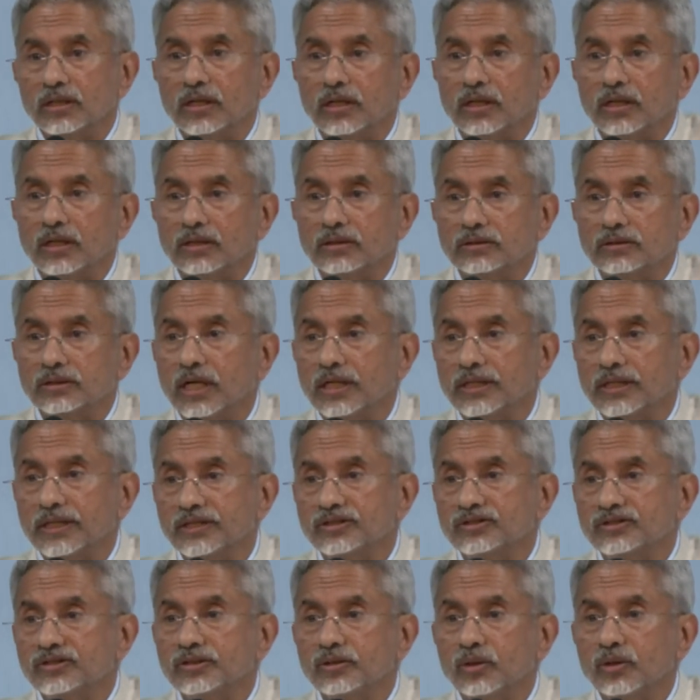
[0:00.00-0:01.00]
Uh,
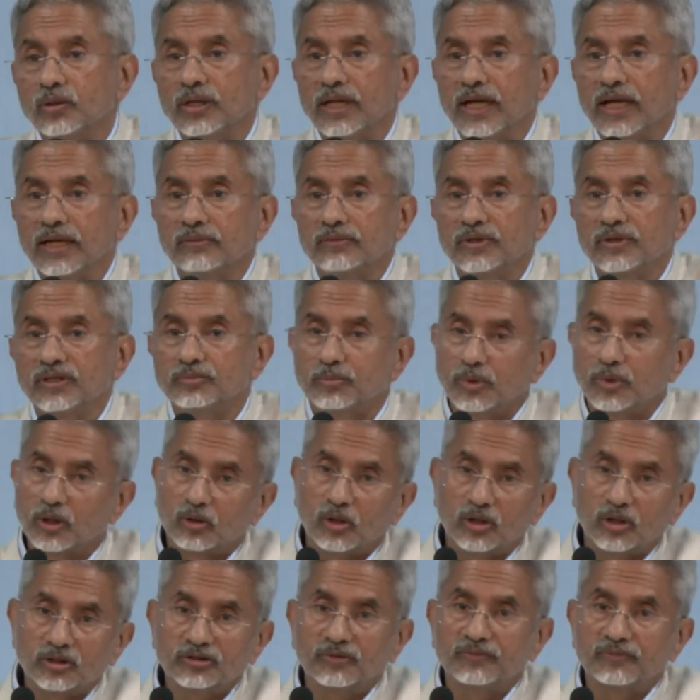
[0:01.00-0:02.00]
that SCO language,
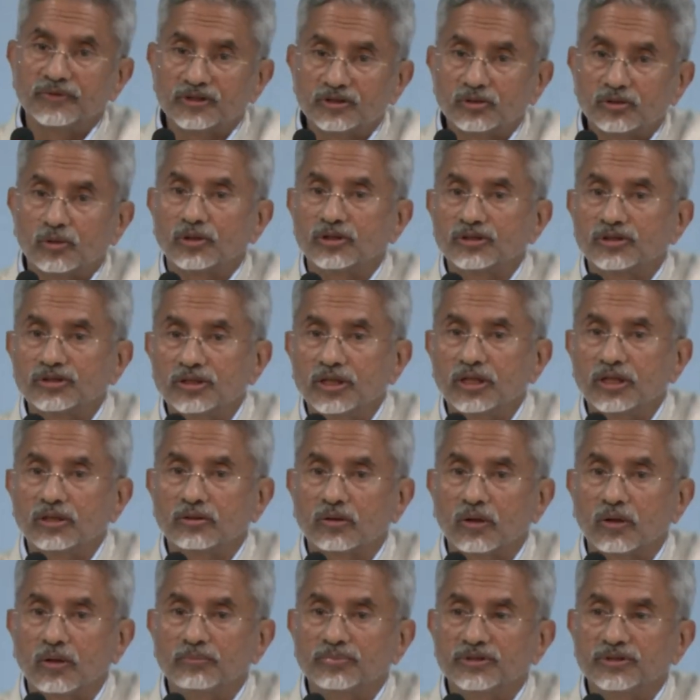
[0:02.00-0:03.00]
because of its
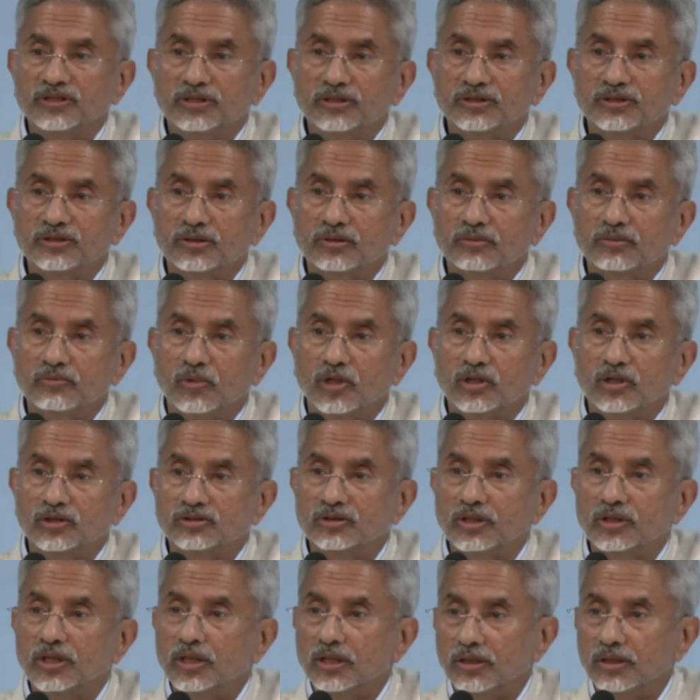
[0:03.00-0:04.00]
original composition,
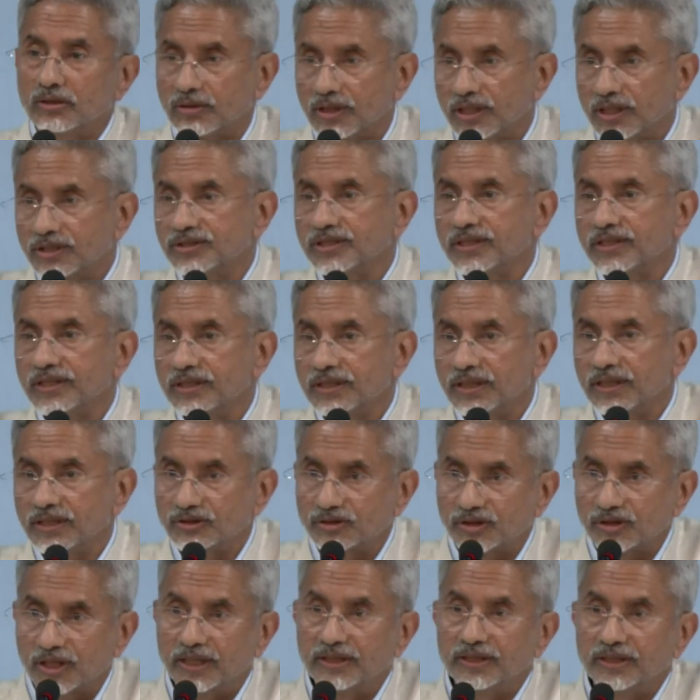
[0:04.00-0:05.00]
was Russian
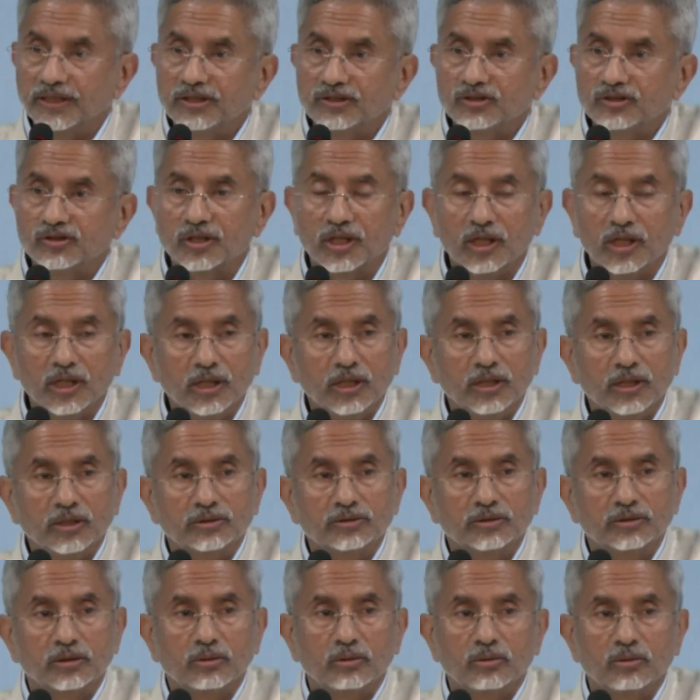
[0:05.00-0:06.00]
and Chinese.
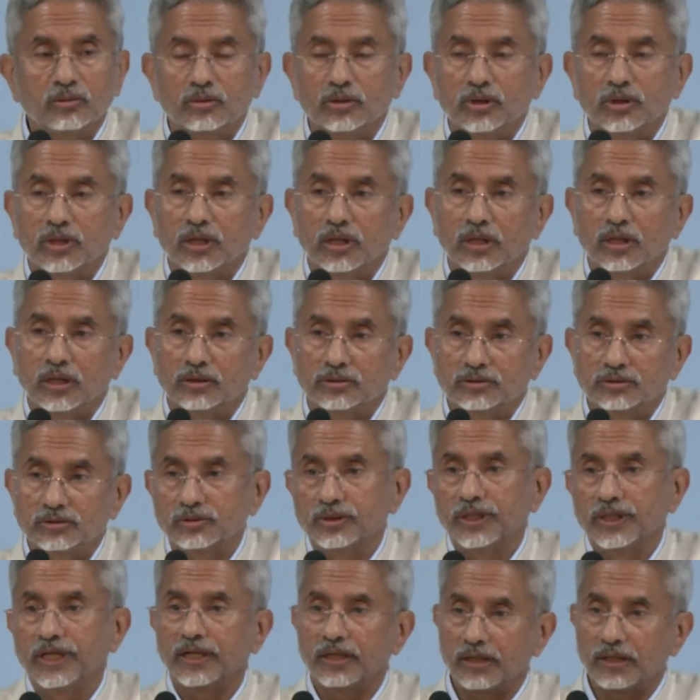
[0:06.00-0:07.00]
So uh,
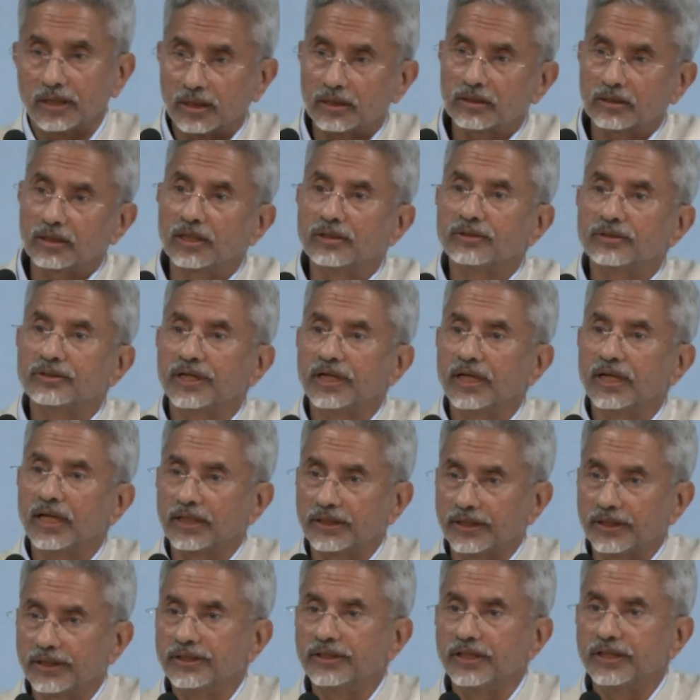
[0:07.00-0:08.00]
today, a country
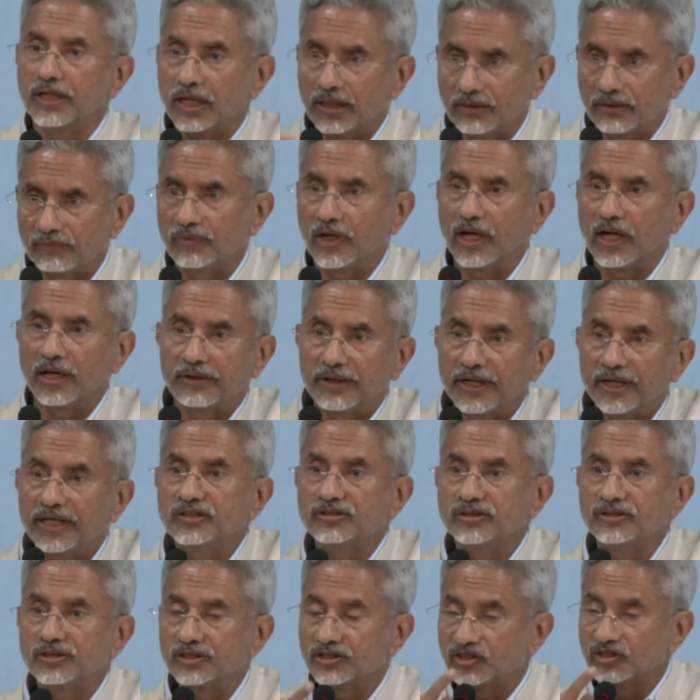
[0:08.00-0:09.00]
like India, and I
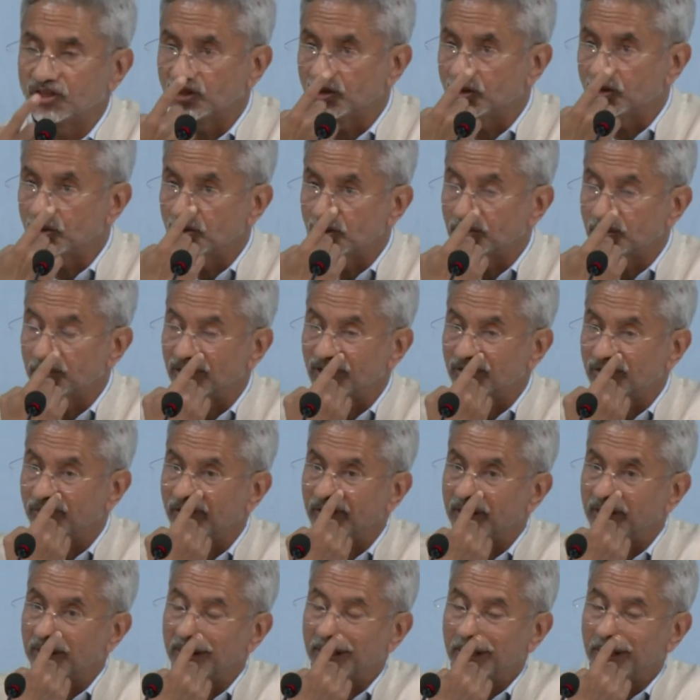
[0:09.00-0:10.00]
raised this issue
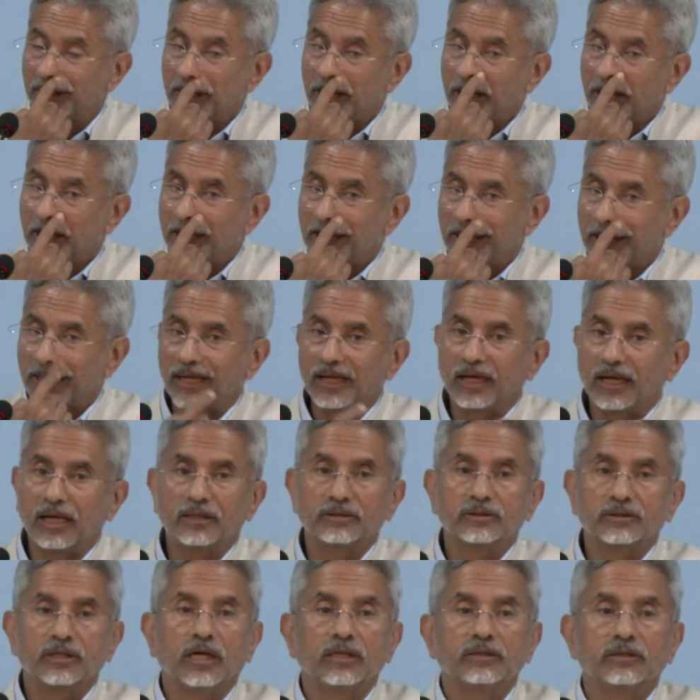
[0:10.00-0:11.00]
specifically,
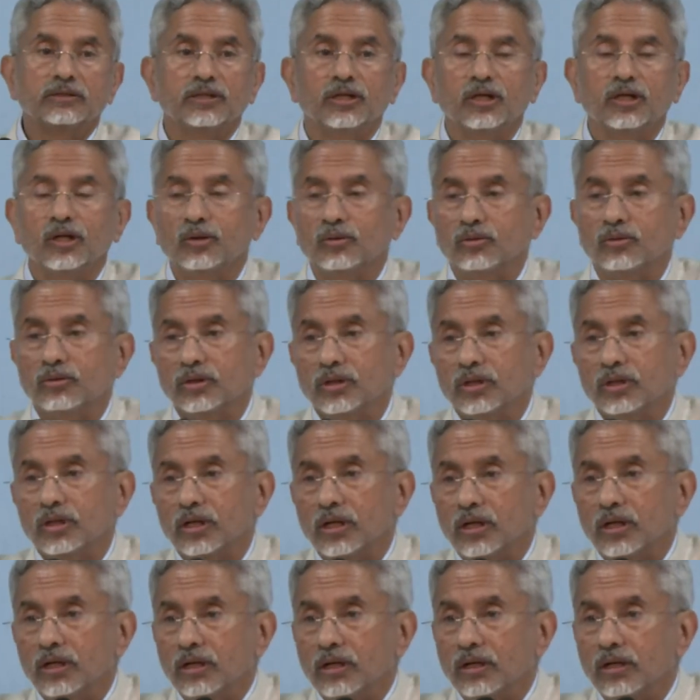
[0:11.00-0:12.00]
uh, that you know
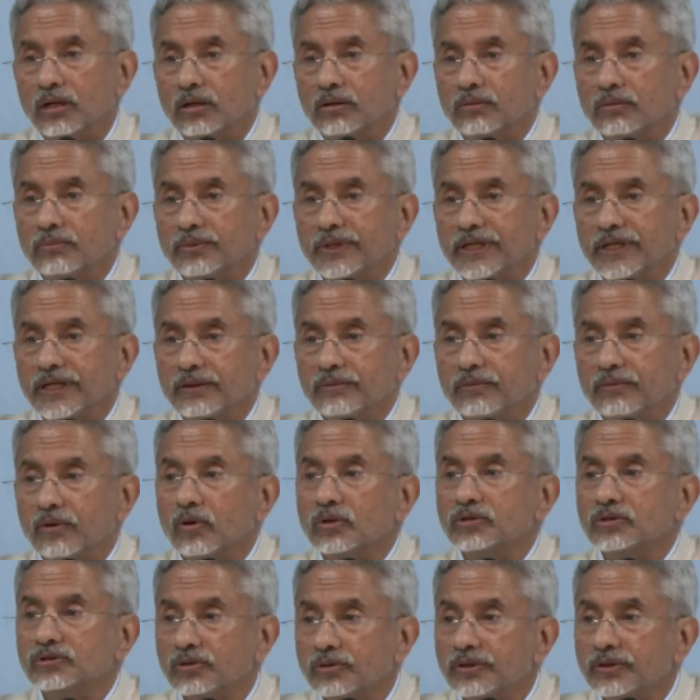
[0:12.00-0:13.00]
uh, we
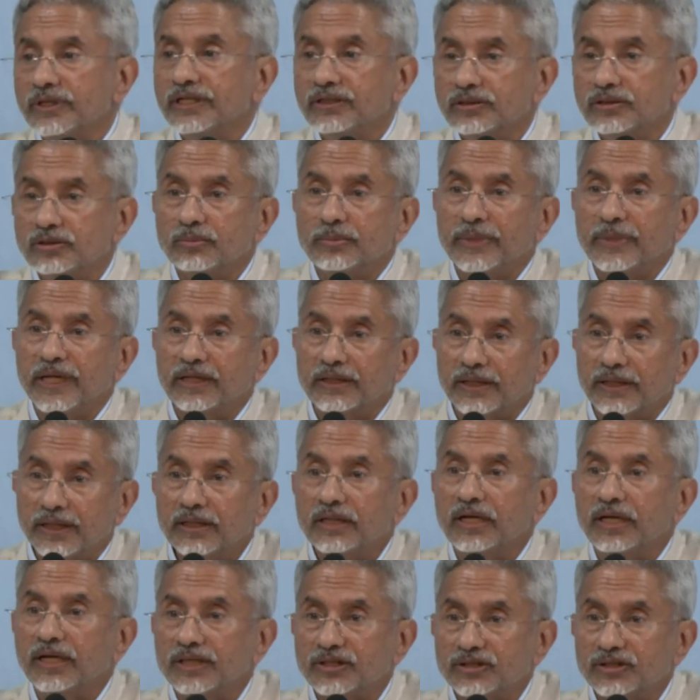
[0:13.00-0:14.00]
also need to make
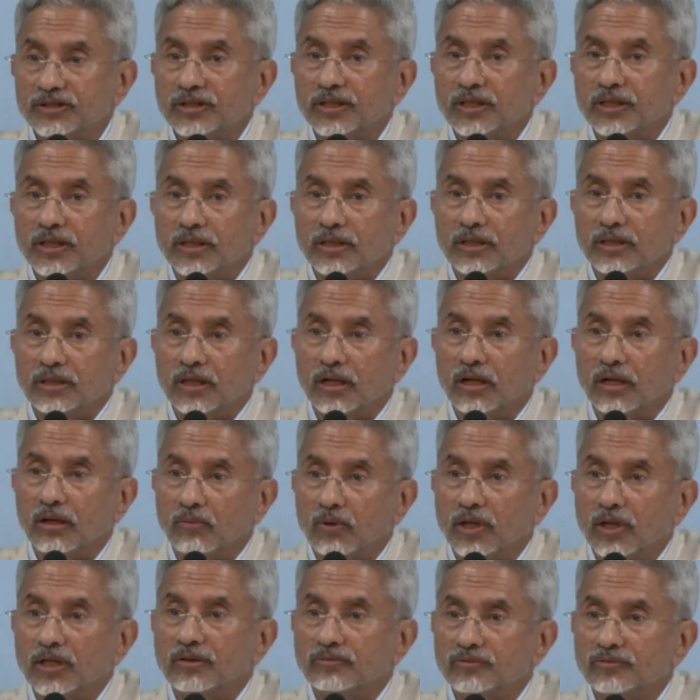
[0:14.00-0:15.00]
English
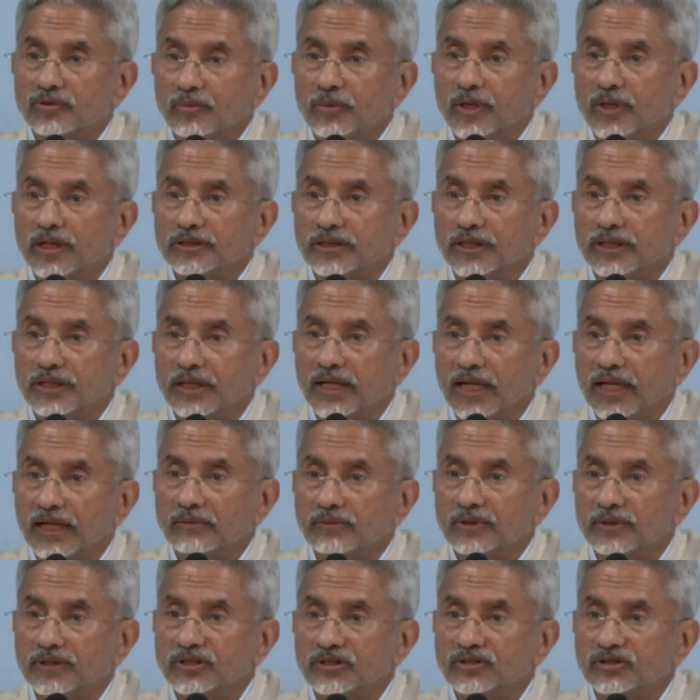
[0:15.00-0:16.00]
uh, one of the working
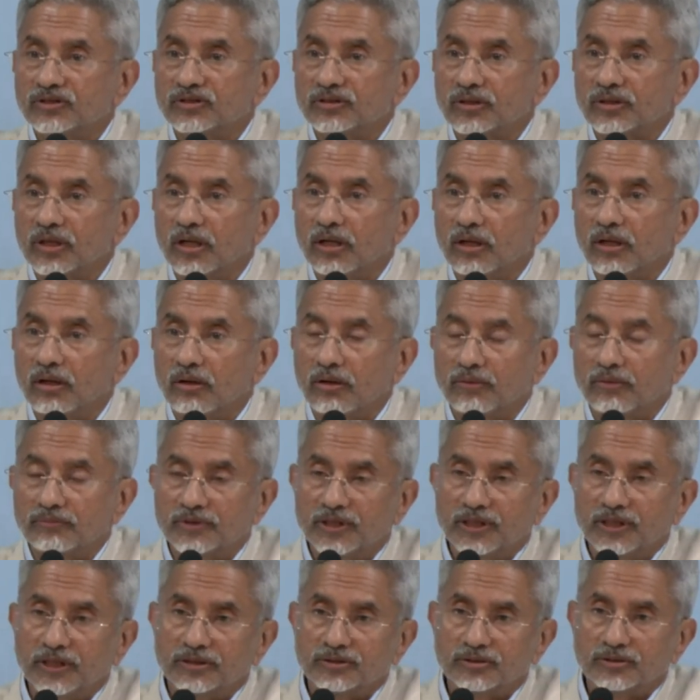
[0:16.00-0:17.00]
languages
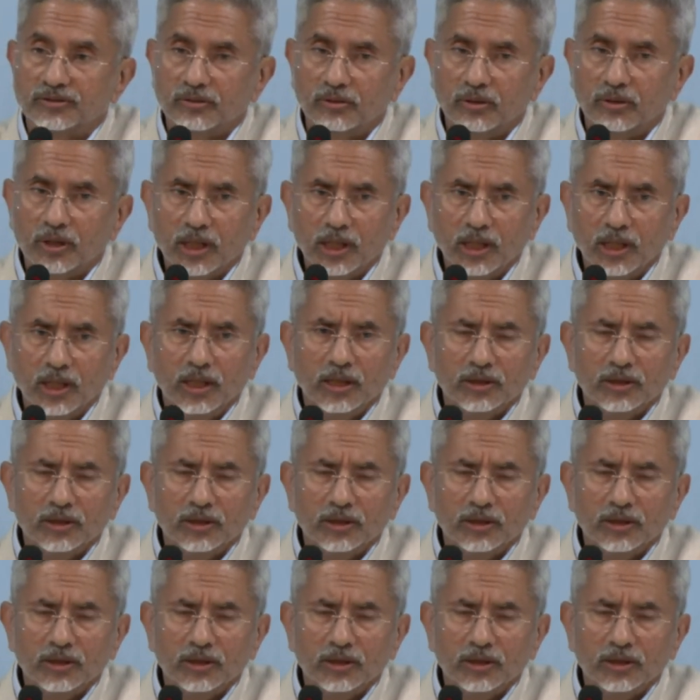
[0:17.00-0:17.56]
of the SCO.